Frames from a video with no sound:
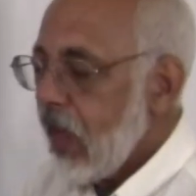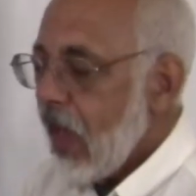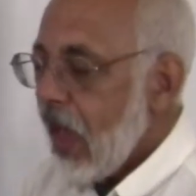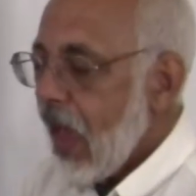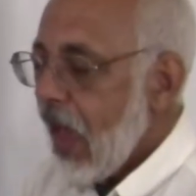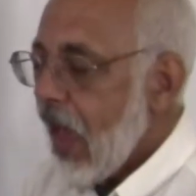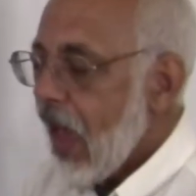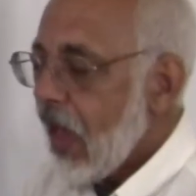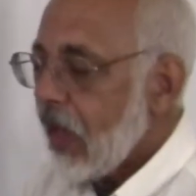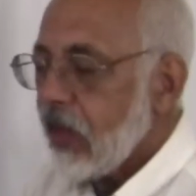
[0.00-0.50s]

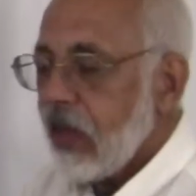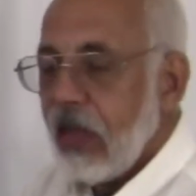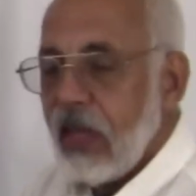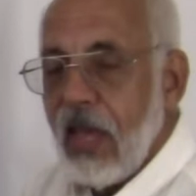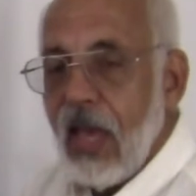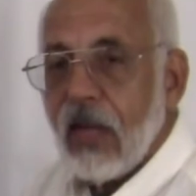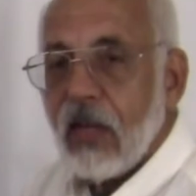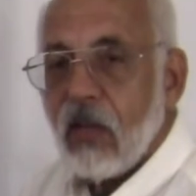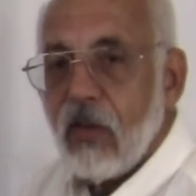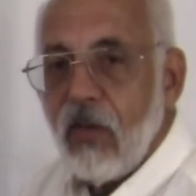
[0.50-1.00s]
And
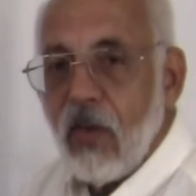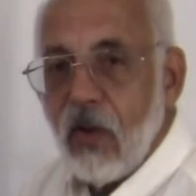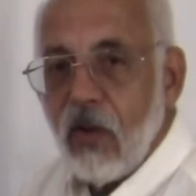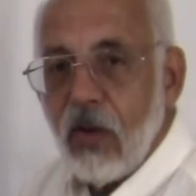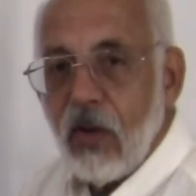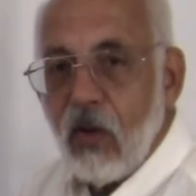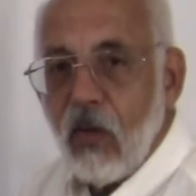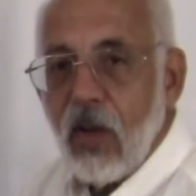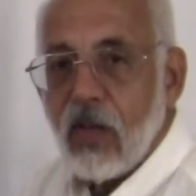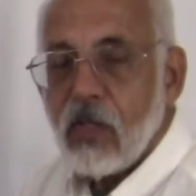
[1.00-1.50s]
again, it's very
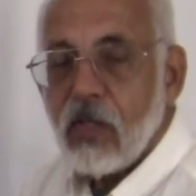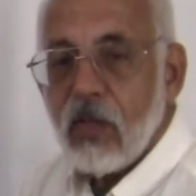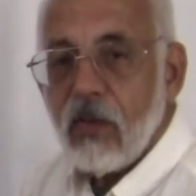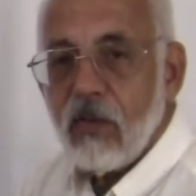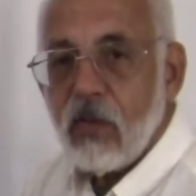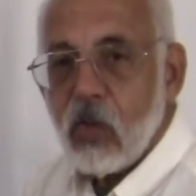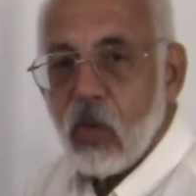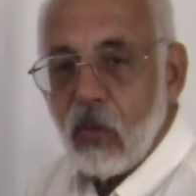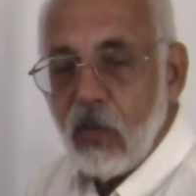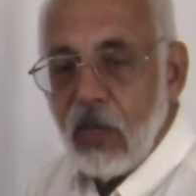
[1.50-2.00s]
aggressive,
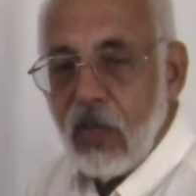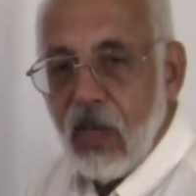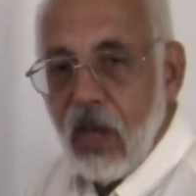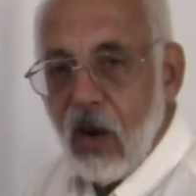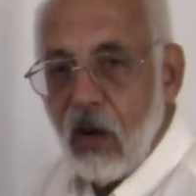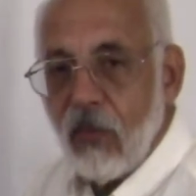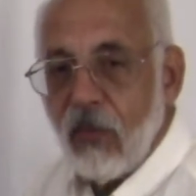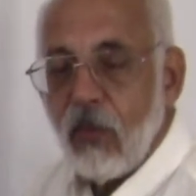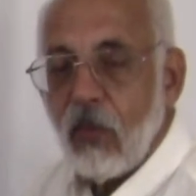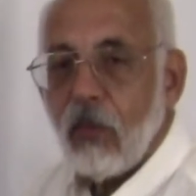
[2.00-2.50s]
so be
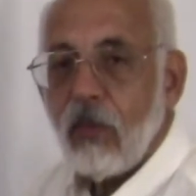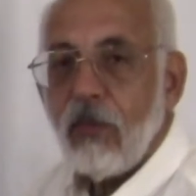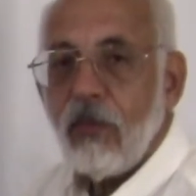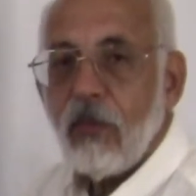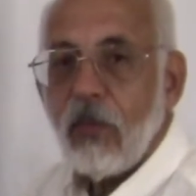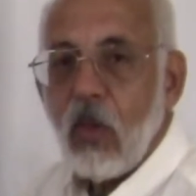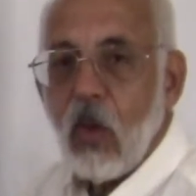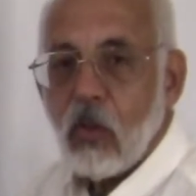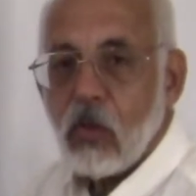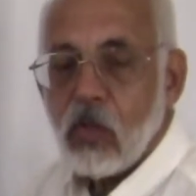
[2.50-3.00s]
careful,
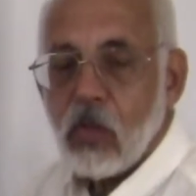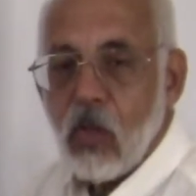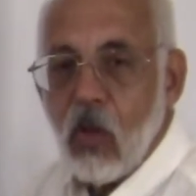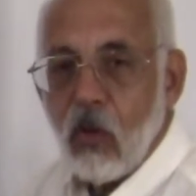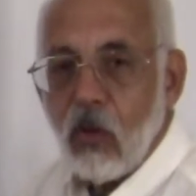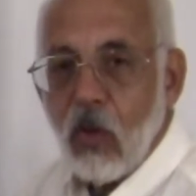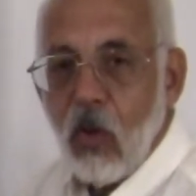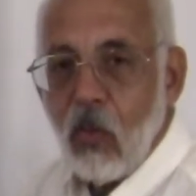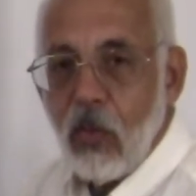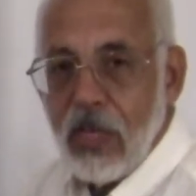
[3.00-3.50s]
go slow,
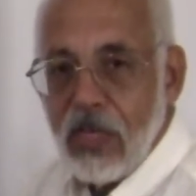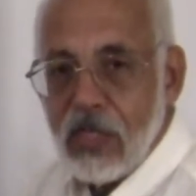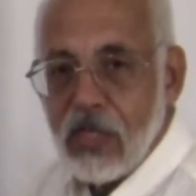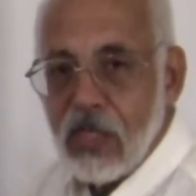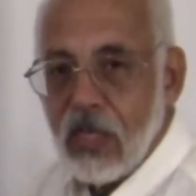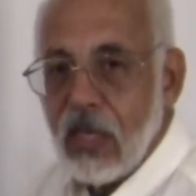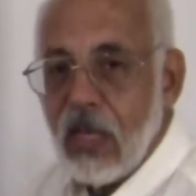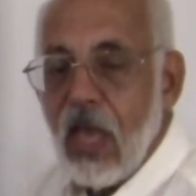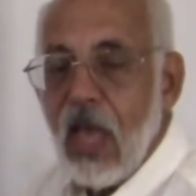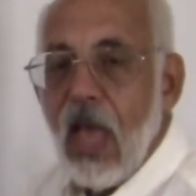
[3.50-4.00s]
go
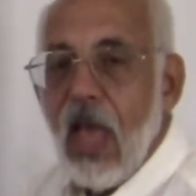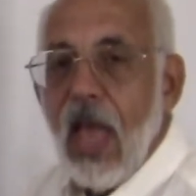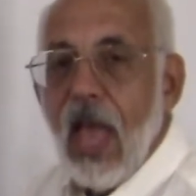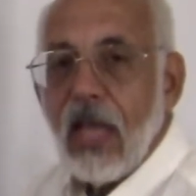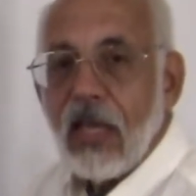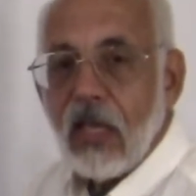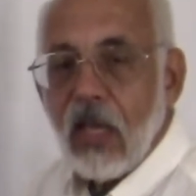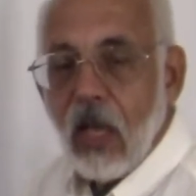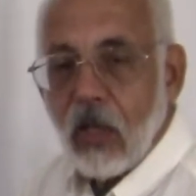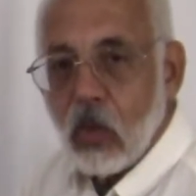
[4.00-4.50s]
easy,
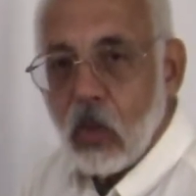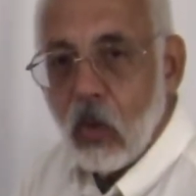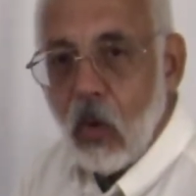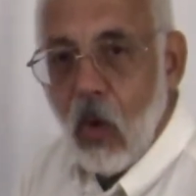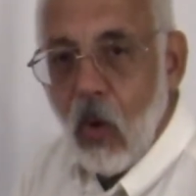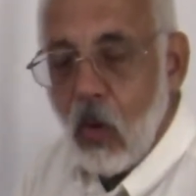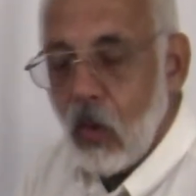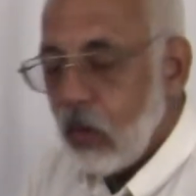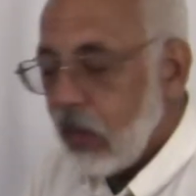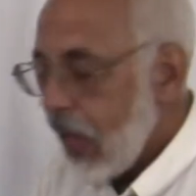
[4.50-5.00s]
and cut your
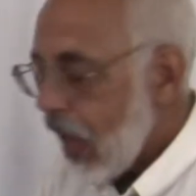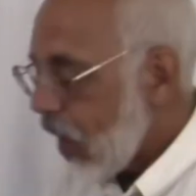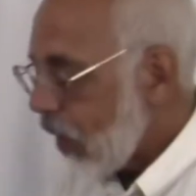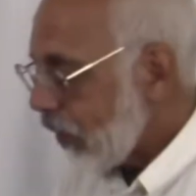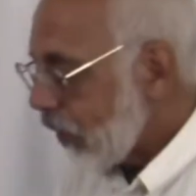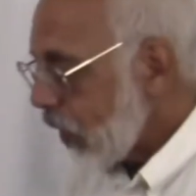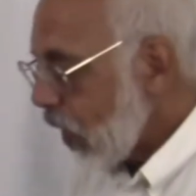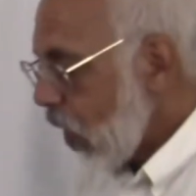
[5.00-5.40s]
hole out.